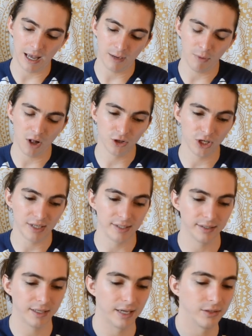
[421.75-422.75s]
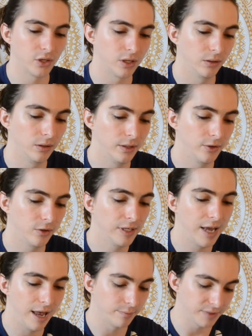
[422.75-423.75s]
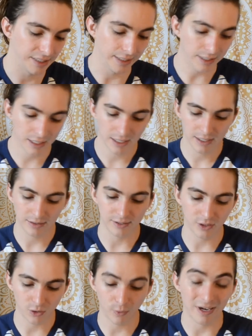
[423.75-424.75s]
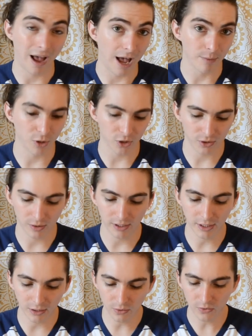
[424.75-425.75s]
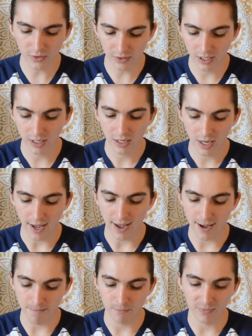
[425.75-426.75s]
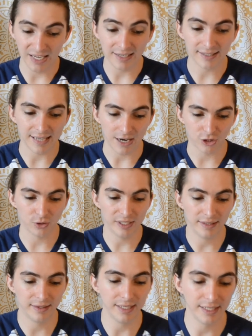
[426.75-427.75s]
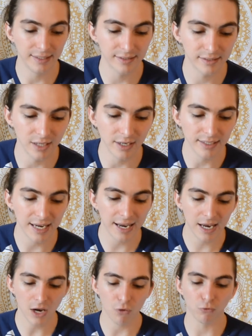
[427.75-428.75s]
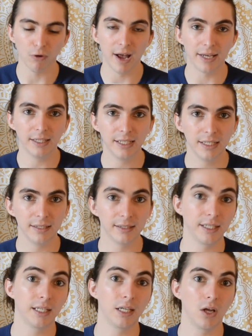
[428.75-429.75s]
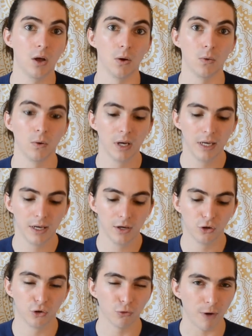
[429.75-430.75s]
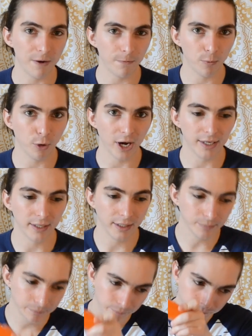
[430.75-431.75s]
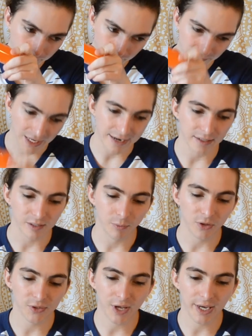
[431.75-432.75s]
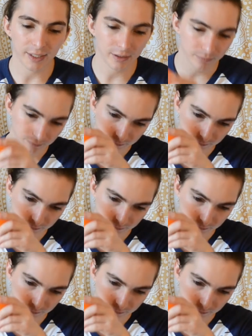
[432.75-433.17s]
I apologize, this guy's literally empty. This is the one I personally use. It is actually the Sunday Riley CEO. Great for brightening, and it smells like